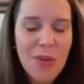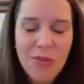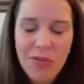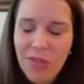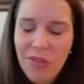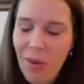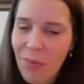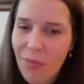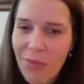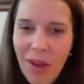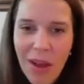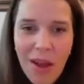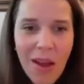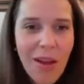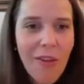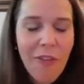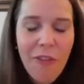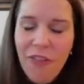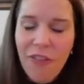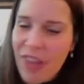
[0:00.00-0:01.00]
with some
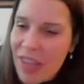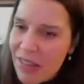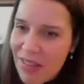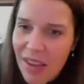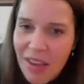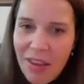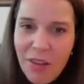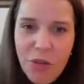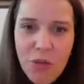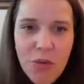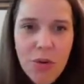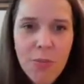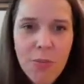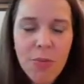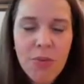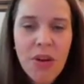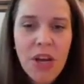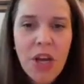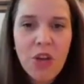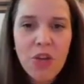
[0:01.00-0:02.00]
think tank
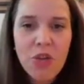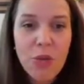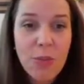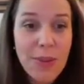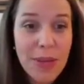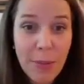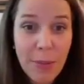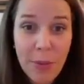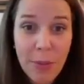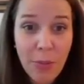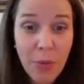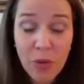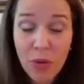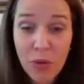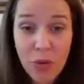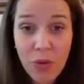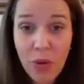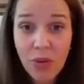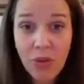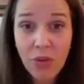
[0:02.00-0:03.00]
group, to be able
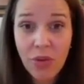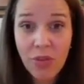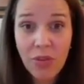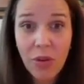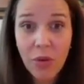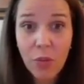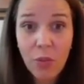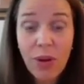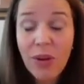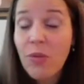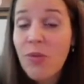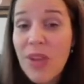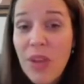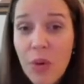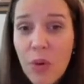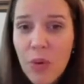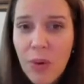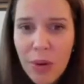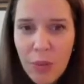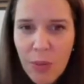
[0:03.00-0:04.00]
to understand what
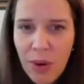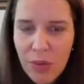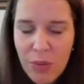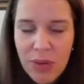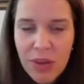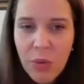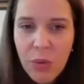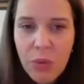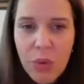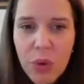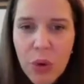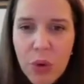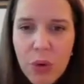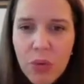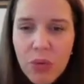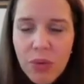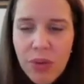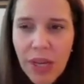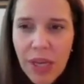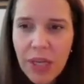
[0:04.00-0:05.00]
we know and what we don't
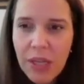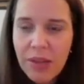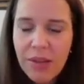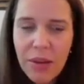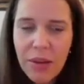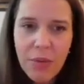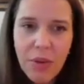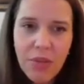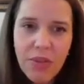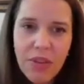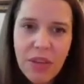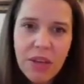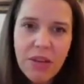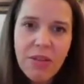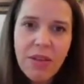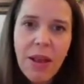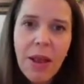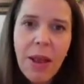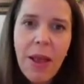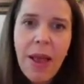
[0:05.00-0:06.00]
know today in terms of
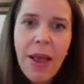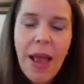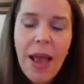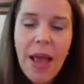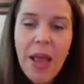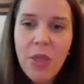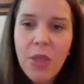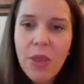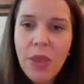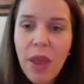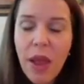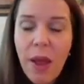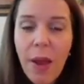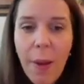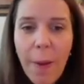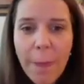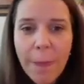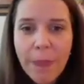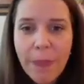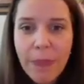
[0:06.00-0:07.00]
this. And
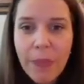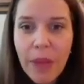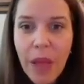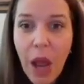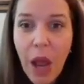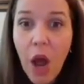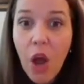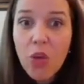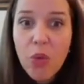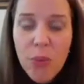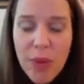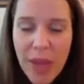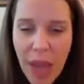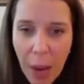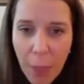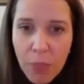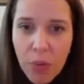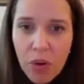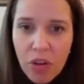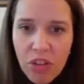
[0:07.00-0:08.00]
how do
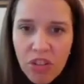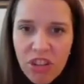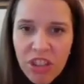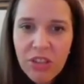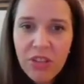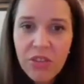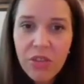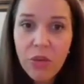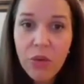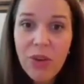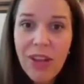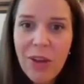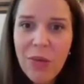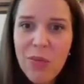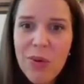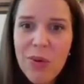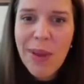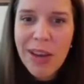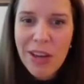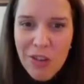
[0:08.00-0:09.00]
we approach it so
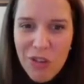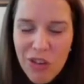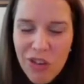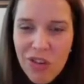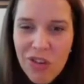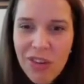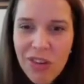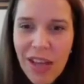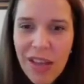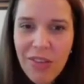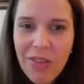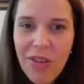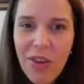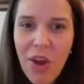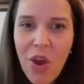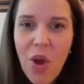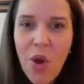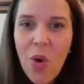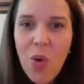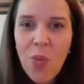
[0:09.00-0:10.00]
we make sure that
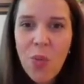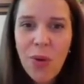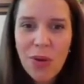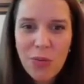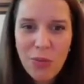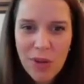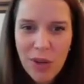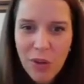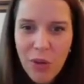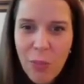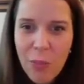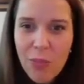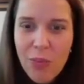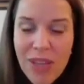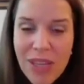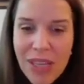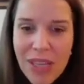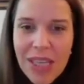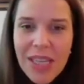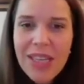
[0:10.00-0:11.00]
what we're going
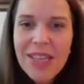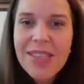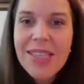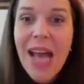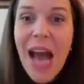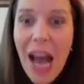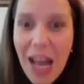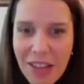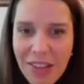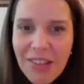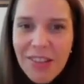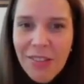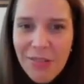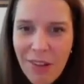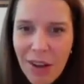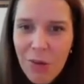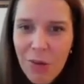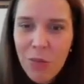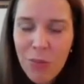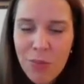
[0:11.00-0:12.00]
to bring is
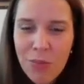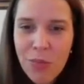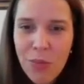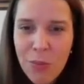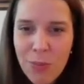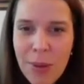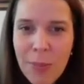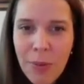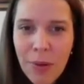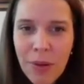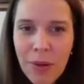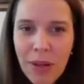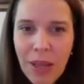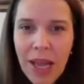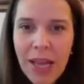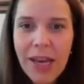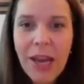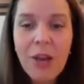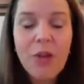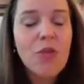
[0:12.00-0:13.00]
added value to
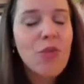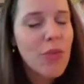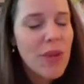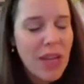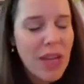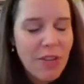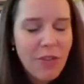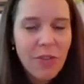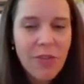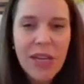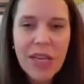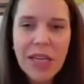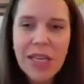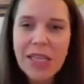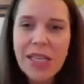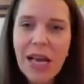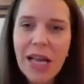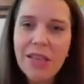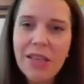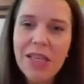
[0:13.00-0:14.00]
people. And I really
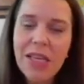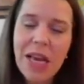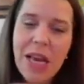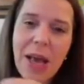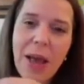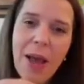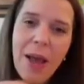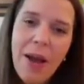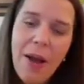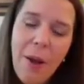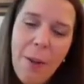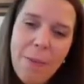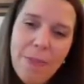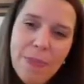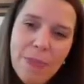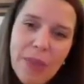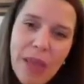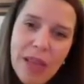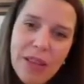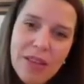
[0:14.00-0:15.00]
think that
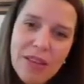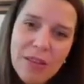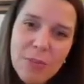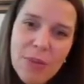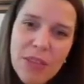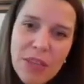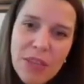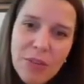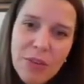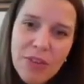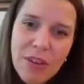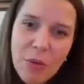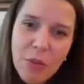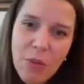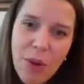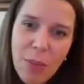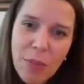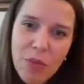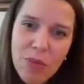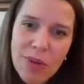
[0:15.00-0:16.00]
this Metaverse
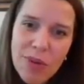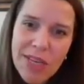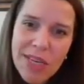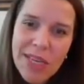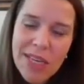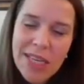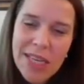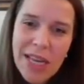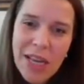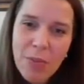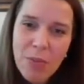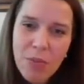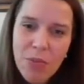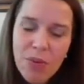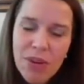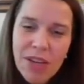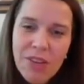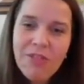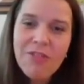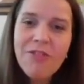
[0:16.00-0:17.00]
and Web3 can
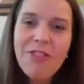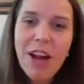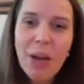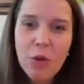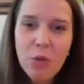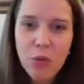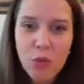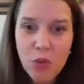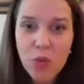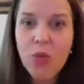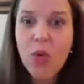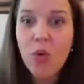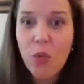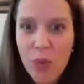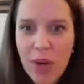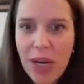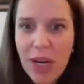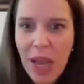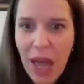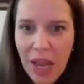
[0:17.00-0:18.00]
bring value to the
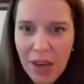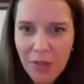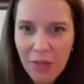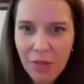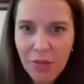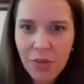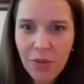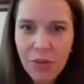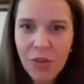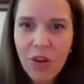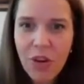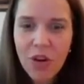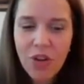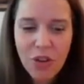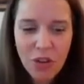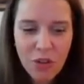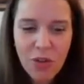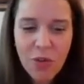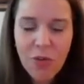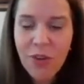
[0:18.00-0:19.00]
real life, not
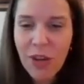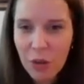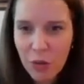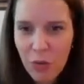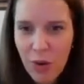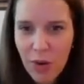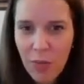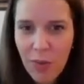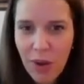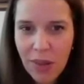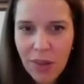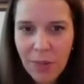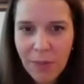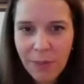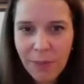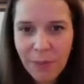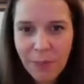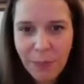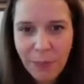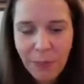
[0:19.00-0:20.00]
just the virtual one.
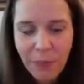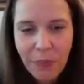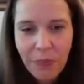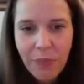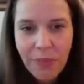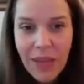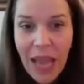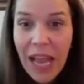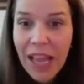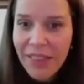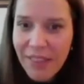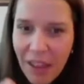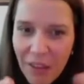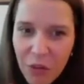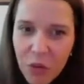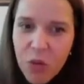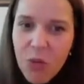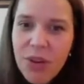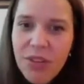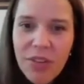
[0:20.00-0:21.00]
And
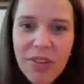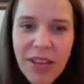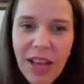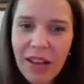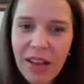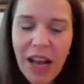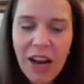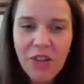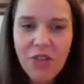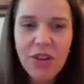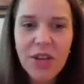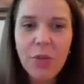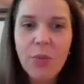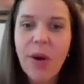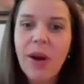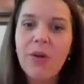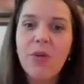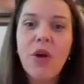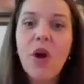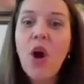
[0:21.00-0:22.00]
that's the reason actually
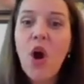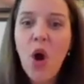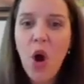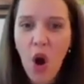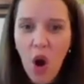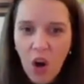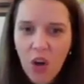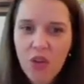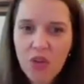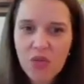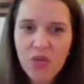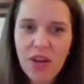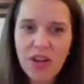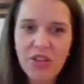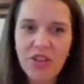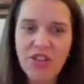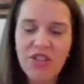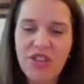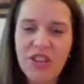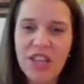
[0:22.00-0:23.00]
what our
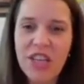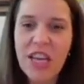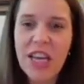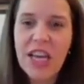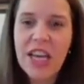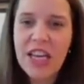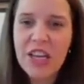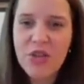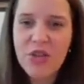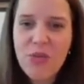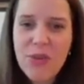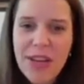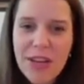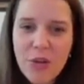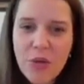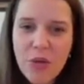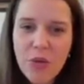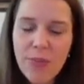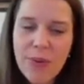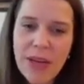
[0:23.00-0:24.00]
strategy is
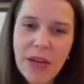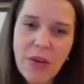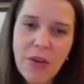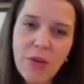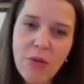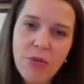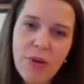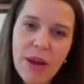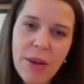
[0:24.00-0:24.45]
really to build a